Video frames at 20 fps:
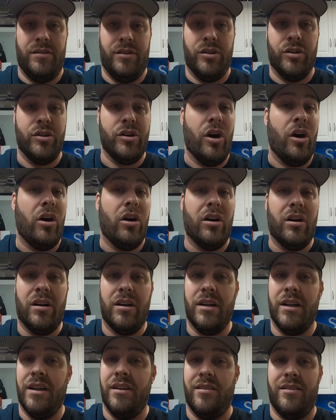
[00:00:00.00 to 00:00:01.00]
Your
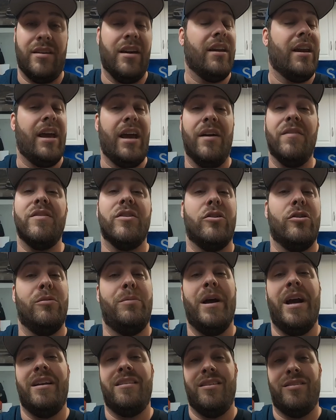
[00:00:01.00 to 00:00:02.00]
car is gonna have to go
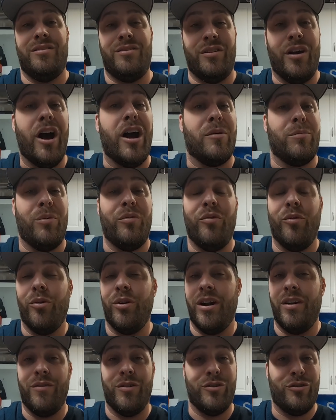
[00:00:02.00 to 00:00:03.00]
back to stock
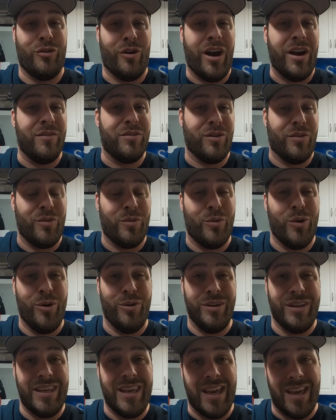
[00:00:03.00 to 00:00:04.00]
before it ever drives on the
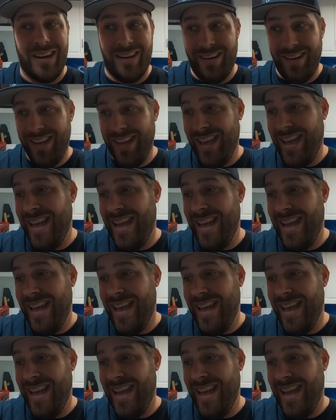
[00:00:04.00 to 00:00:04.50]
road again.